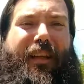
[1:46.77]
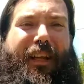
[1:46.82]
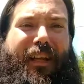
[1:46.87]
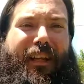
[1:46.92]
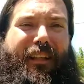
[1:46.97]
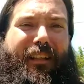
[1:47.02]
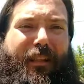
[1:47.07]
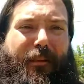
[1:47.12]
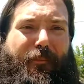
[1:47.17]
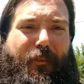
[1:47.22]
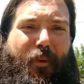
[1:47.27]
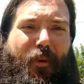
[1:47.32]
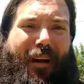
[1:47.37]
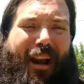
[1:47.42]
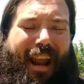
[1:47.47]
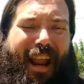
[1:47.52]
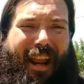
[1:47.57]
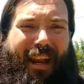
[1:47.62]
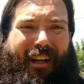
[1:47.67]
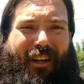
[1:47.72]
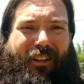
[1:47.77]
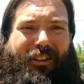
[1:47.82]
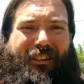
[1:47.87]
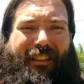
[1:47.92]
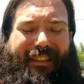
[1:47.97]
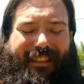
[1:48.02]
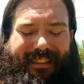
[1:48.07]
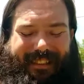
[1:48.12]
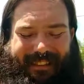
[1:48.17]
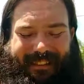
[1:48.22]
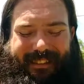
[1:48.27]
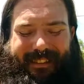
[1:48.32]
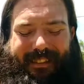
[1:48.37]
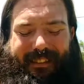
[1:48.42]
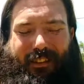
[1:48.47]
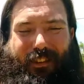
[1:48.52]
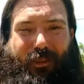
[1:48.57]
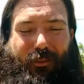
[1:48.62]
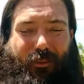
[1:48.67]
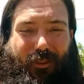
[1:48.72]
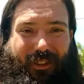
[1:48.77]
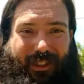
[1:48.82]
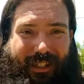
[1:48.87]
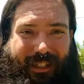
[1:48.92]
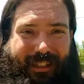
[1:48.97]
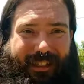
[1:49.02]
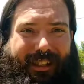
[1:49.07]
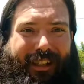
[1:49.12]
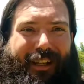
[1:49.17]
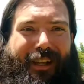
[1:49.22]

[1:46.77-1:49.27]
get, the more angle and distance you will need